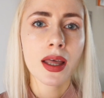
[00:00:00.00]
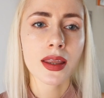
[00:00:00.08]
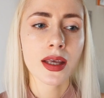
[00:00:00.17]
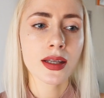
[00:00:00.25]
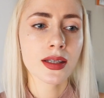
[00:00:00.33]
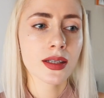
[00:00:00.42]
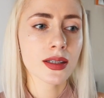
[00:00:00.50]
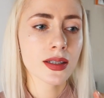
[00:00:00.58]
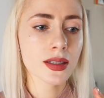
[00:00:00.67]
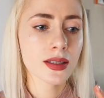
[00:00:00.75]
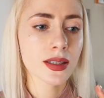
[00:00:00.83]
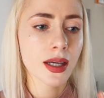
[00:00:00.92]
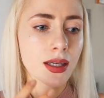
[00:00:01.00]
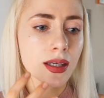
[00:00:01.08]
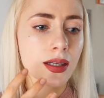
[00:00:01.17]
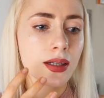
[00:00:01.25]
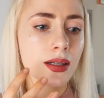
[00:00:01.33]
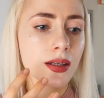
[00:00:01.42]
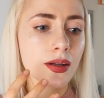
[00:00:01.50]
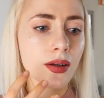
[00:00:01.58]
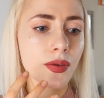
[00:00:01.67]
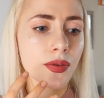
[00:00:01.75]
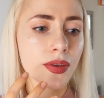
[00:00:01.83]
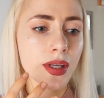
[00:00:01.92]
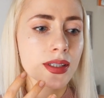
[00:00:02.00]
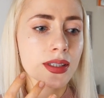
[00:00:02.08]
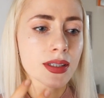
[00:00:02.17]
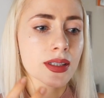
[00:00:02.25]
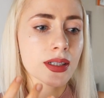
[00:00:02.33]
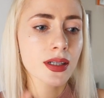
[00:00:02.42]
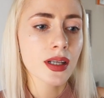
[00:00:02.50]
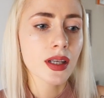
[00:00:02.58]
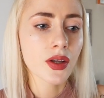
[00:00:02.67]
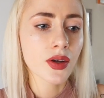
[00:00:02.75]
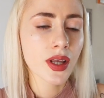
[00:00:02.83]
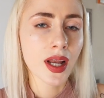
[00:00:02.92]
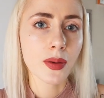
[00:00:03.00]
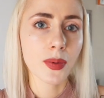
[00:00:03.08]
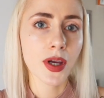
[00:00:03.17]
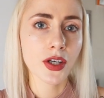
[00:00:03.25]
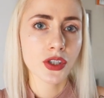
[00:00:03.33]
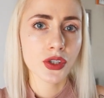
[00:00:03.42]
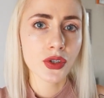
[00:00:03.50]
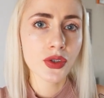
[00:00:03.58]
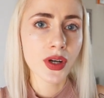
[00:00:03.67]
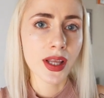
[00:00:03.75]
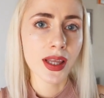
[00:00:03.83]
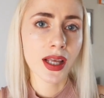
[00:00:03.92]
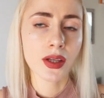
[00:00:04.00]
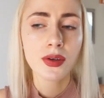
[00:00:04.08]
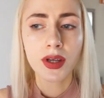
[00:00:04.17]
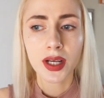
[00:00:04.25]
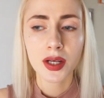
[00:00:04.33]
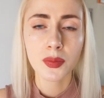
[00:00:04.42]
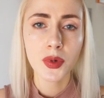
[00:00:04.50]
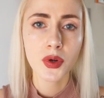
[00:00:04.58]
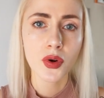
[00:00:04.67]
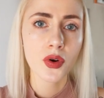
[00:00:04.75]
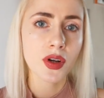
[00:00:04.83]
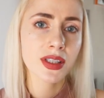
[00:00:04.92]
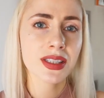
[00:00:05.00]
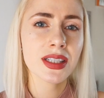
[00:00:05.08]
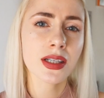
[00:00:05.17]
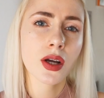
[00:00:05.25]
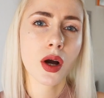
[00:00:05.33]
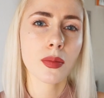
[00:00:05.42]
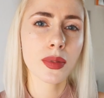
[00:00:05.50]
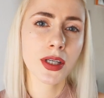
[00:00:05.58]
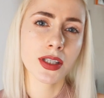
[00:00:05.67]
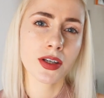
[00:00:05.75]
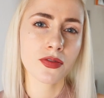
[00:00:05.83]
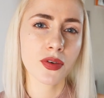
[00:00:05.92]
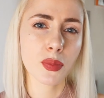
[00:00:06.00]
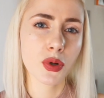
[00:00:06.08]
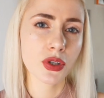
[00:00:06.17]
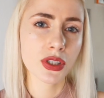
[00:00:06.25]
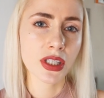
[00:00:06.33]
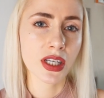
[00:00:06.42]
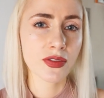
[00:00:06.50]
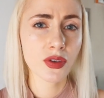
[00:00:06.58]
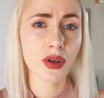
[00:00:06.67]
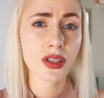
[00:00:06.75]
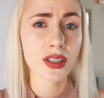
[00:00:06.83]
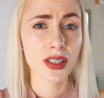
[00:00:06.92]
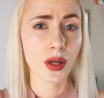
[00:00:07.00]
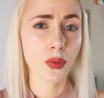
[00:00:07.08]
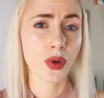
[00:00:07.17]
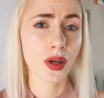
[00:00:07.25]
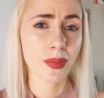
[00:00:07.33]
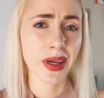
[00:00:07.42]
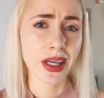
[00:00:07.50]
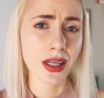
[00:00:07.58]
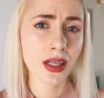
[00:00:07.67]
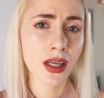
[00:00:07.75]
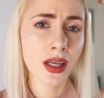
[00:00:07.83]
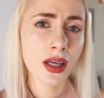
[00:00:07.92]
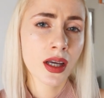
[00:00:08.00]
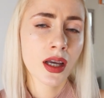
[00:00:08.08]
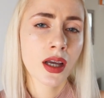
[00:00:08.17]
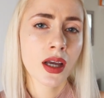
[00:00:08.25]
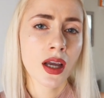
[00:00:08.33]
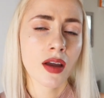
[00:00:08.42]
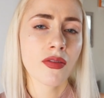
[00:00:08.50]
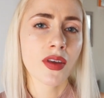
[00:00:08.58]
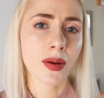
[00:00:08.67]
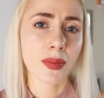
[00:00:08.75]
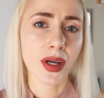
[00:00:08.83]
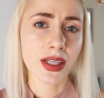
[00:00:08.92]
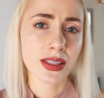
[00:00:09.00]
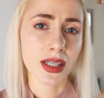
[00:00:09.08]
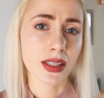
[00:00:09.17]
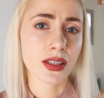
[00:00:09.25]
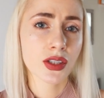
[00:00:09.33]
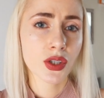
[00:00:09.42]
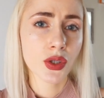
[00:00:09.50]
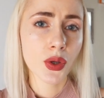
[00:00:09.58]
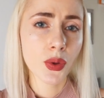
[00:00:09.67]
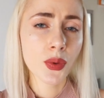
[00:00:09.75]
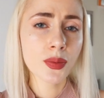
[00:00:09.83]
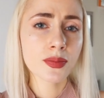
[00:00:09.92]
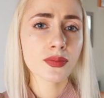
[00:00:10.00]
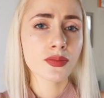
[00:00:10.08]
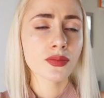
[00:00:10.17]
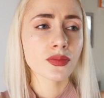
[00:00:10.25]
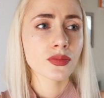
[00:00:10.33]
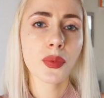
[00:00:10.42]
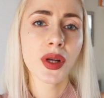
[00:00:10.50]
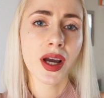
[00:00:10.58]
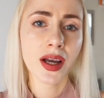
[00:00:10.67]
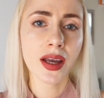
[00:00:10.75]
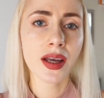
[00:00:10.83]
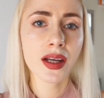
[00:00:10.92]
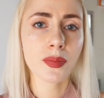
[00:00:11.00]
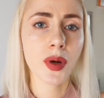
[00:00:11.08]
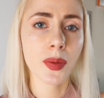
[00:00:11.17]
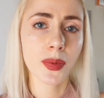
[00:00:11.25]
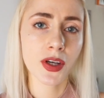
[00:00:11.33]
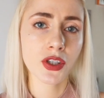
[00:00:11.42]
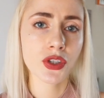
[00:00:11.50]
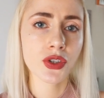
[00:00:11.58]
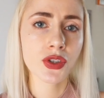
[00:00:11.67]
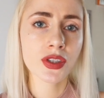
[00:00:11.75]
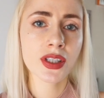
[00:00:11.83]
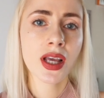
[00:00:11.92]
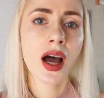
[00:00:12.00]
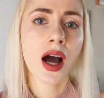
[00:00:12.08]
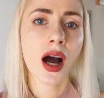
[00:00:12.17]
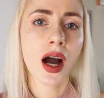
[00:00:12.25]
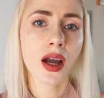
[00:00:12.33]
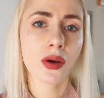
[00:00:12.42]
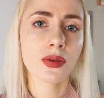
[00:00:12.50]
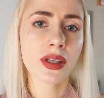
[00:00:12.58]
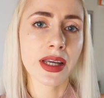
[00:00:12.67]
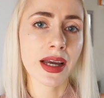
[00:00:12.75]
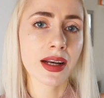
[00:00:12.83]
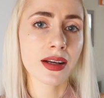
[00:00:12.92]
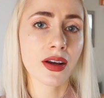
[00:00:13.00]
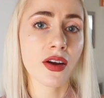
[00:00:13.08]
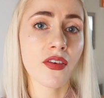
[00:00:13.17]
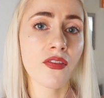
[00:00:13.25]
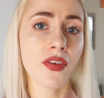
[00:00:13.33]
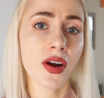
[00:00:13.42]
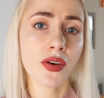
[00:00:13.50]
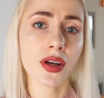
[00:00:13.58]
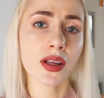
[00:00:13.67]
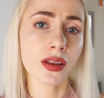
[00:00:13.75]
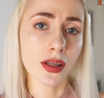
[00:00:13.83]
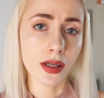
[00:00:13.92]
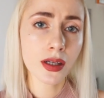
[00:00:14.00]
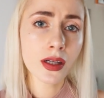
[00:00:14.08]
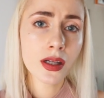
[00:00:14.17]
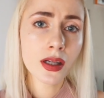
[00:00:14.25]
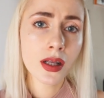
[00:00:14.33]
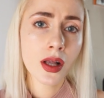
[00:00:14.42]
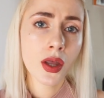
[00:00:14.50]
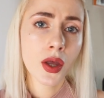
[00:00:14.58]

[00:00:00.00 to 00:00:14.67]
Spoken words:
then looking at a picture and then looking in a mirror and see a completely different person, if you understand what I mean, if that makes sense to you. When I edit my pictures, I only edit very little